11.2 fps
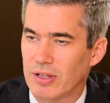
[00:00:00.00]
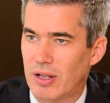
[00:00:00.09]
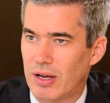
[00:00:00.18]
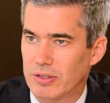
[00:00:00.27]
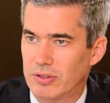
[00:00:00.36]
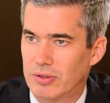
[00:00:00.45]
a
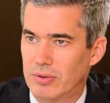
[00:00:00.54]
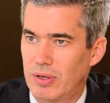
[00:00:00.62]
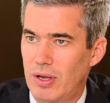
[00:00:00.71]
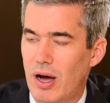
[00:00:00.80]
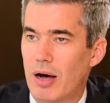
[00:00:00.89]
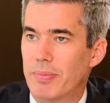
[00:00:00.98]
lawsuit
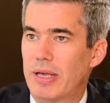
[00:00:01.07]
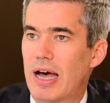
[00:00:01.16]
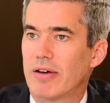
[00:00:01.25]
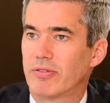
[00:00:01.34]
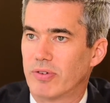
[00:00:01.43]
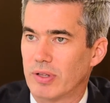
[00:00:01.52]
on
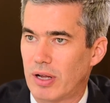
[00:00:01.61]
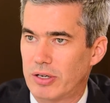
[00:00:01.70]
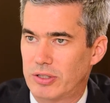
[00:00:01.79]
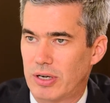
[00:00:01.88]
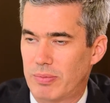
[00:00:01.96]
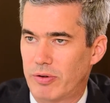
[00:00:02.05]
behalf of a
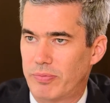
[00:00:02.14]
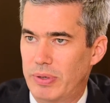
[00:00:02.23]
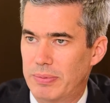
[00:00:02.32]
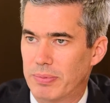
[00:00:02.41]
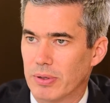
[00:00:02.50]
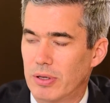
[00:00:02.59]
large number of
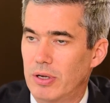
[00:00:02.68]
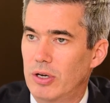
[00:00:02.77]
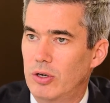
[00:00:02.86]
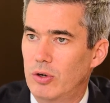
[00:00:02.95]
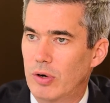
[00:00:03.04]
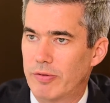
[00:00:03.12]
people
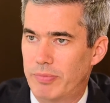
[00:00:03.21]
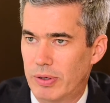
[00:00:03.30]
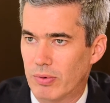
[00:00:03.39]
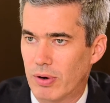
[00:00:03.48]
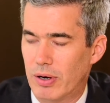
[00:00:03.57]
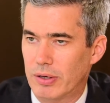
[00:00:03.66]
who have been
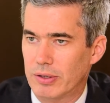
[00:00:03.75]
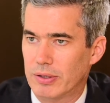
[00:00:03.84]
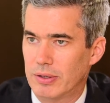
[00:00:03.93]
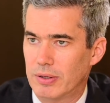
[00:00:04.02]
wronged.